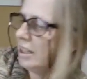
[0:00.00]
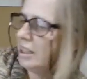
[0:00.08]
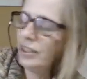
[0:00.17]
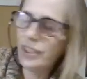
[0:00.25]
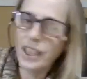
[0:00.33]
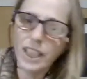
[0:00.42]

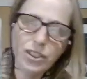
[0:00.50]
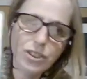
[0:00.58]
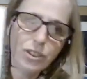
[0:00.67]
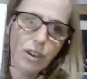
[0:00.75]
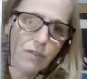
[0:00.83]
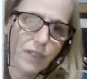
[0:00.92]
The sketches
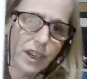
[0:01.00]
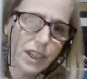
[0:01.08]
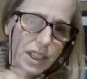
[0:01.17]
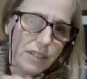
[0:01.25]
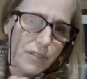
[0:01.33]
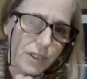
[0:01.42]
are all very
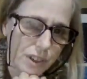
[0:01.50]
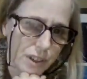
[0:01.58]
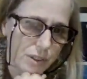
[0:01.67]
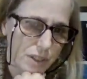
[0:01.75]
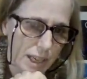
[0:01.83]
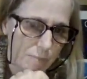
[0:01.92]
different, you
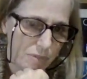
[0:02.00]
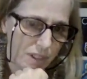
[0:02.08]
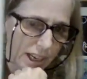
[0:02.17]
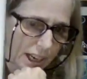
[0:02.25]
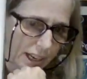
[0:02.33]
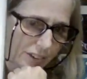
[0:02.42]
know, same
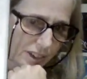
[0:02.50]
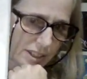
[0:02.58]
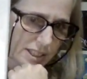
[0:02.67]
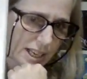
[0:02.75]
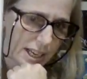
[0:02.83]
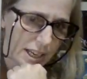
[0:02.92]
thing. I
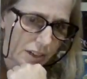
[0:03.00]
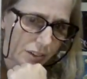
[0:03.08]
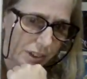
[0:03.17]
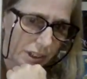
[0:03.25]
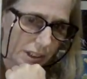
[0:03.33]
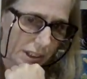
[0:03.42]
sat
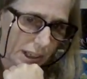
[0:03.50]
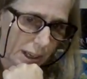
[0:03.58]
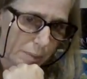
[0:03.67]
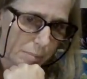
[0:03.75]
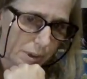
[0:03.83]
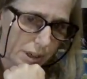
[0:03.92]
down,
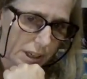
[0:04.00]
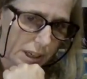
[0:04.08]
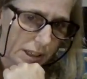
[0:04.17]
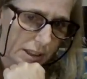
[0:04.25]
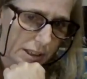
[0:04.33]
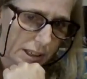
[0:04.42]
I
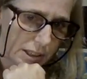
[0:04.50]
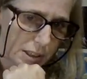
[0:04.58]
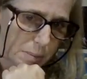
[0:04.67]
breathe in the